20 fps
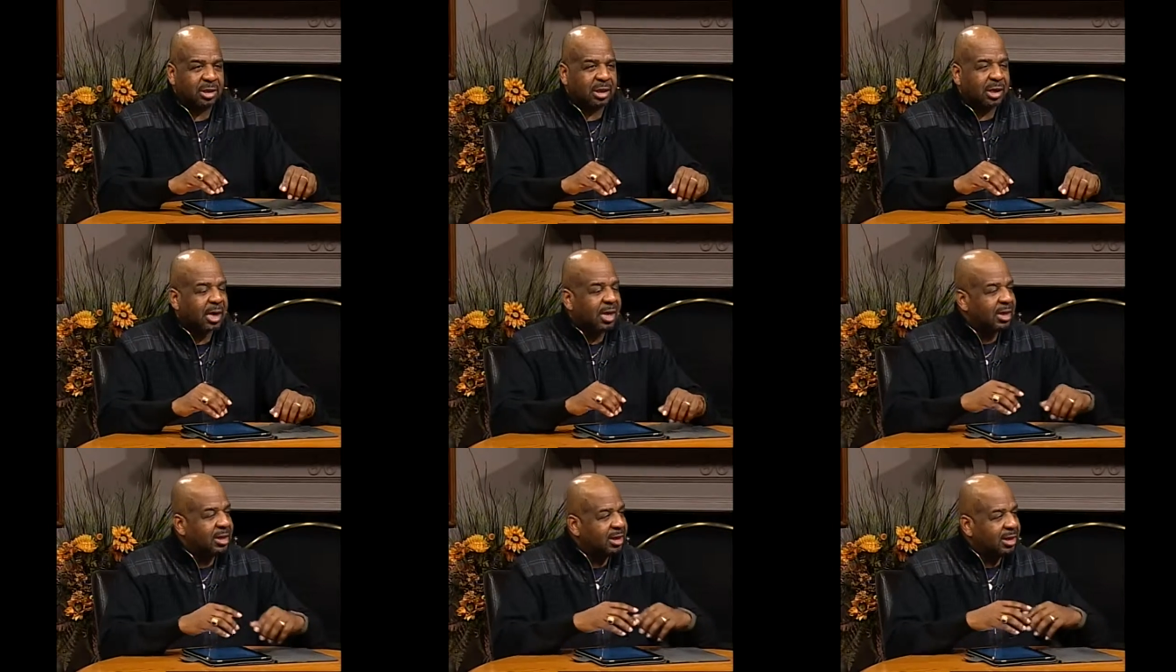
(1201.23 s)
the,
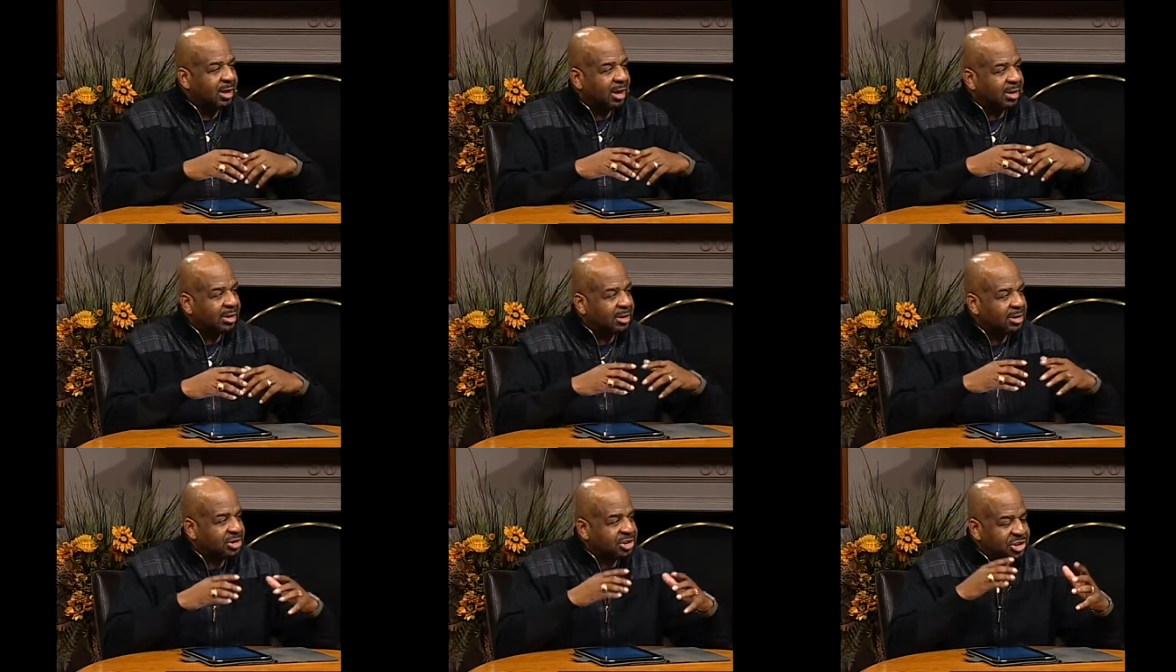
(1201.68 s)
the,
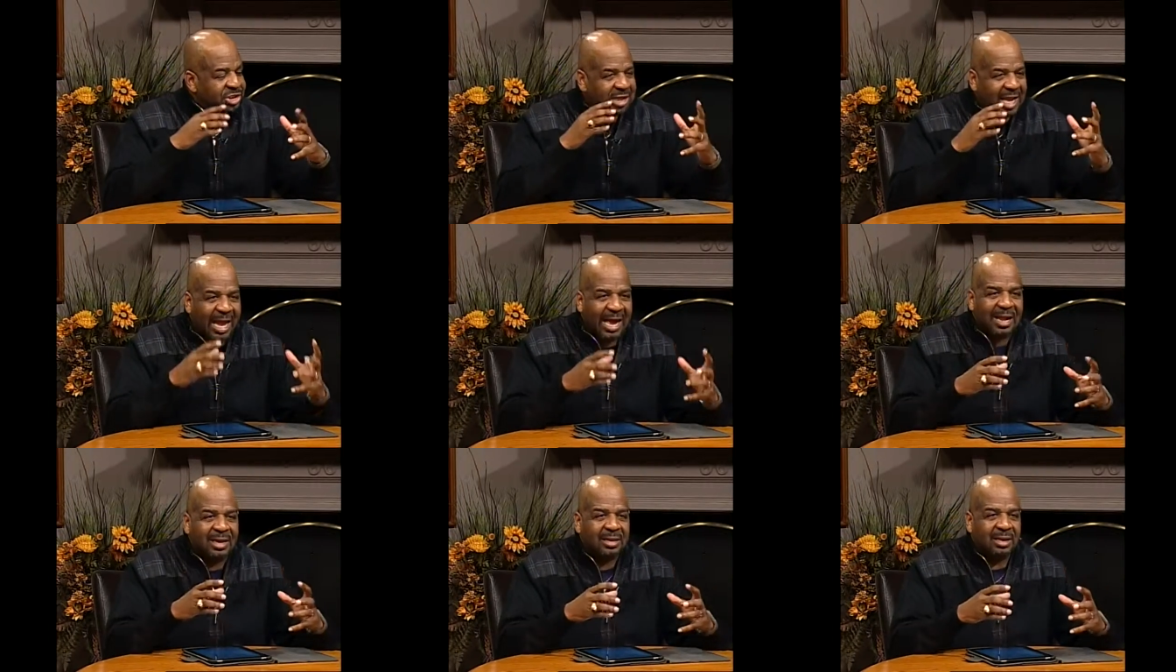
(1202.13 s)

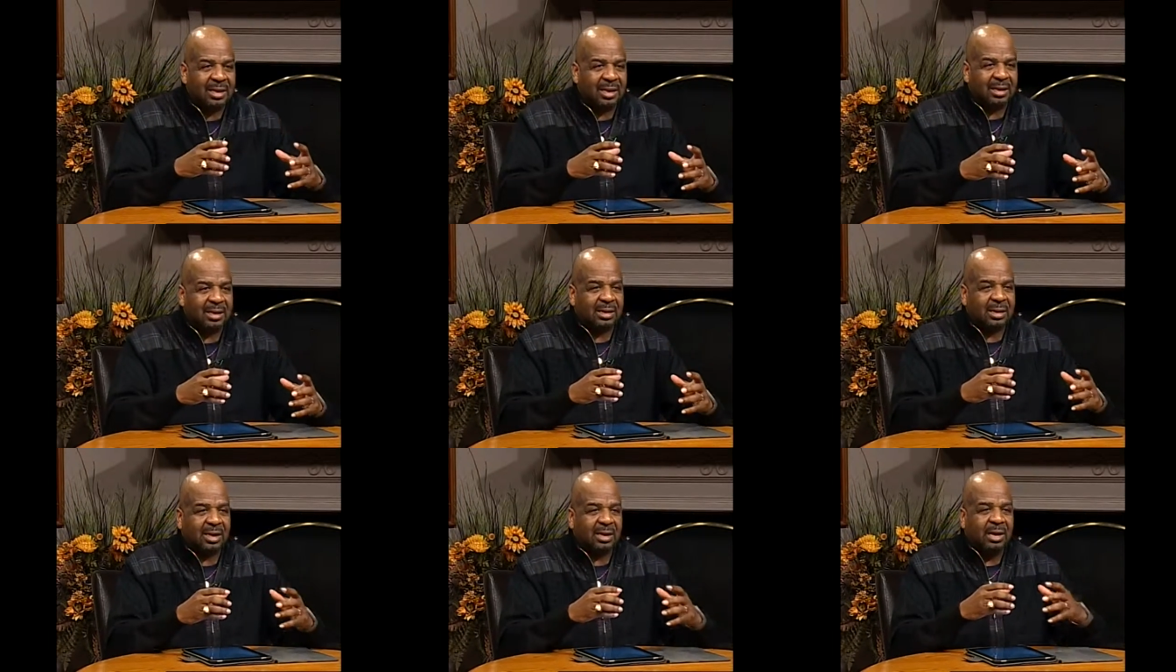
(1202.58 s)

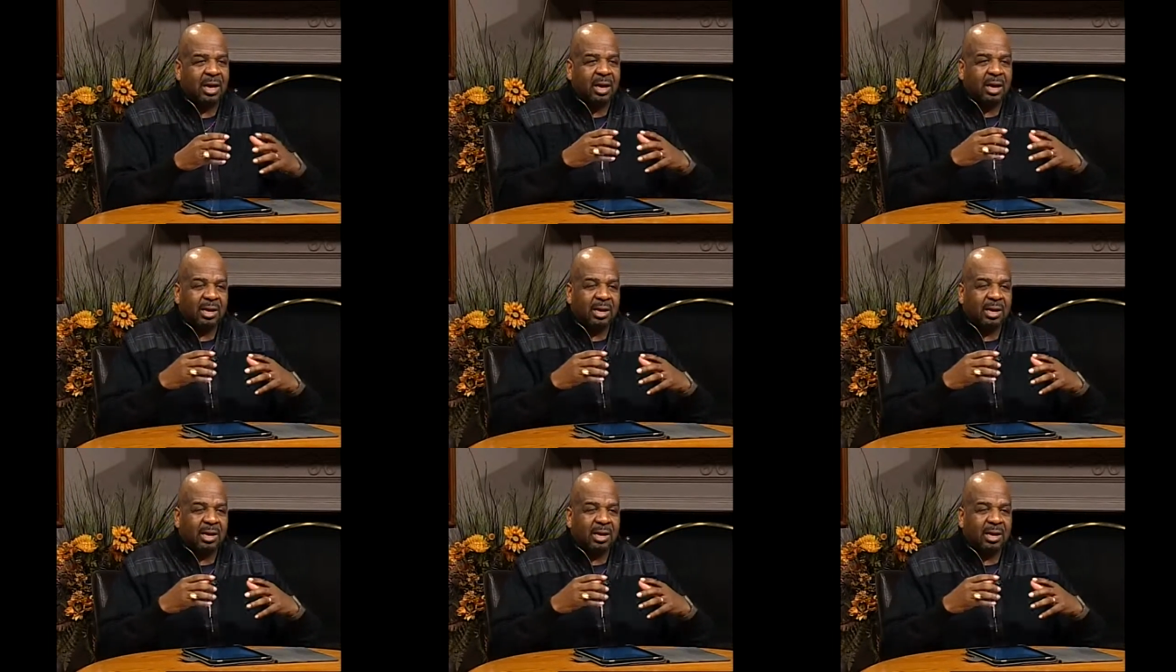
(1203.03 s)
understanding and